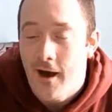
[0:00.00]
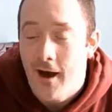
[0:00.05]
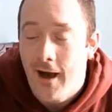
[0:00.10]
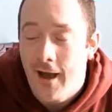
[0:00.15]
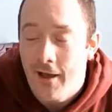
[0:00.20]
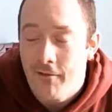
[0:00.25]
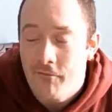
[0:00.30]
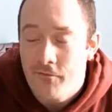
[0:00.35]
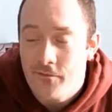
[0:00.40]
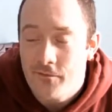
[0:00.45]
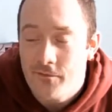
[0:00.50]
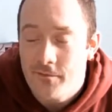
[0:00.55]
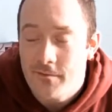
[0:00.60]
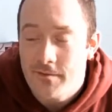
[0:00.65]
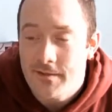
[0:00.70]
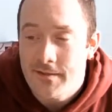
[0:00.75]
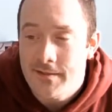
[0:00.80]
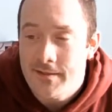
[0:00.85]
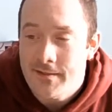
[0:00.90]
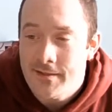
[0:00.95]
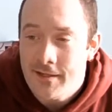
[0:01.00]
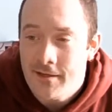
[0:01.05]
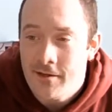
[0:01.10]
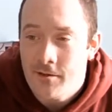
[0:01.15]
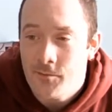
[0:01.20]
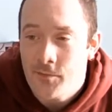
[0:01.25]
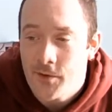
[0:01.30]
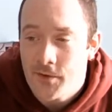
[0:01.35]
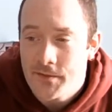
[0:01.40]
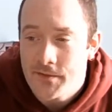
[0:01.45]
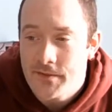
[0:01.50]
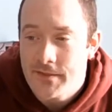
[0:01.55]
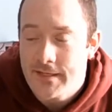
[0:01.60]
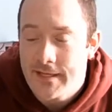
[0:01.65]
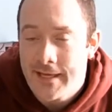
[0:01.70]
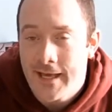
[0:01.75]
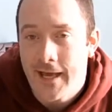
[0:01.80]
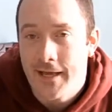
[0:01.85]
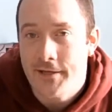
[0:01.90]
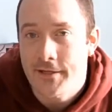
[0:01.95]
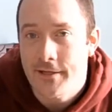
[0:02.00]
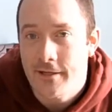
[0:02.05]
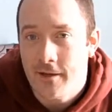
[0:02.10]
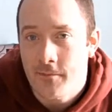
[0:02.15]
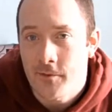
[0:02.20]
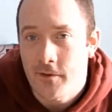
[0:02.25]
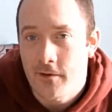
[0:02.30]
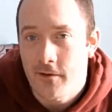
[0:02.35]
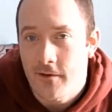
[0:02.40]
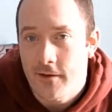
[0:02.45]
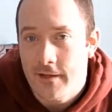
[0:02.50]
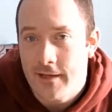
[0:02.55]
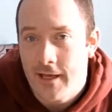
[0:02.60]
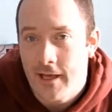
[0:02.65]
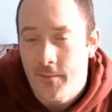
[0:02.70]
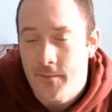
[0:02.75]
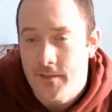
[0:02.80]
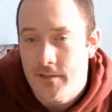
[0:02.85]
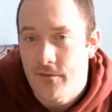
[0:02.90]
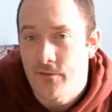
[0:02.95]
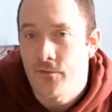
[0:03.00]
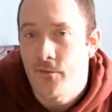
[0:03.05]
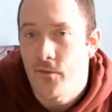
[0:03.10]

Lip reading: I'm still in the process of catching up on a lot of games of the